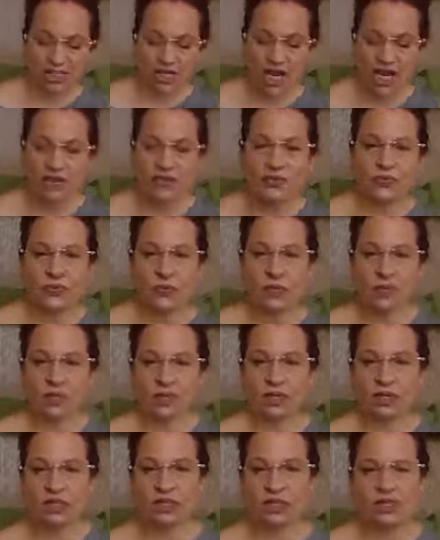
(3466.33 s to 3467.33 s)
Jen
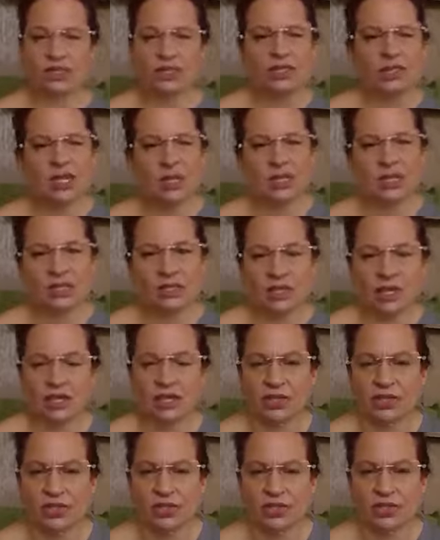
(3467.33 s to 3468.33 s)
Ford. It's such a nice like
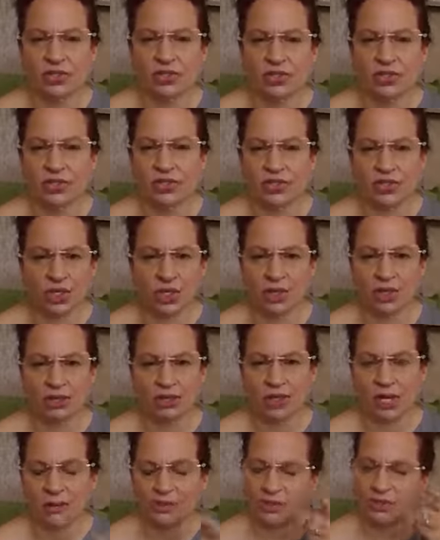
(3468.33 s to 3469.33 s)
sh- direct,
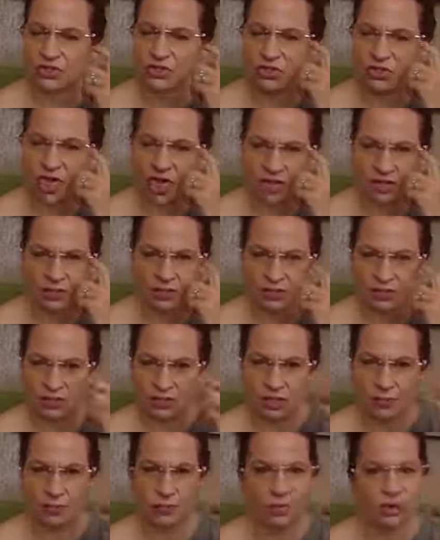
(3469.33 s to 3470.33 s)
I mean, straight to
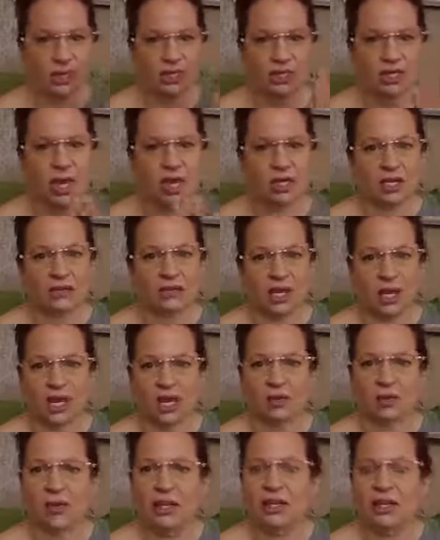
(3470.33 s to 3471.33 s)
the point kind of
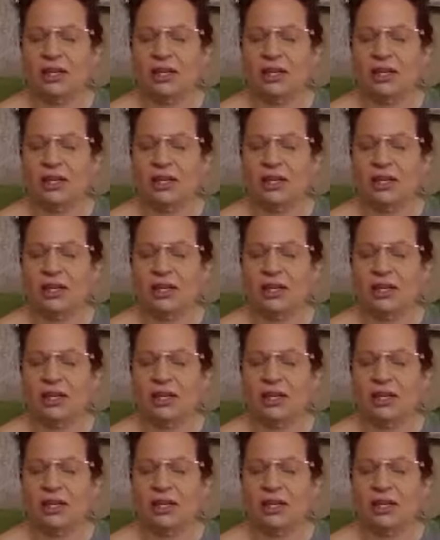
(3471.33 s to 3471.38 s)
name.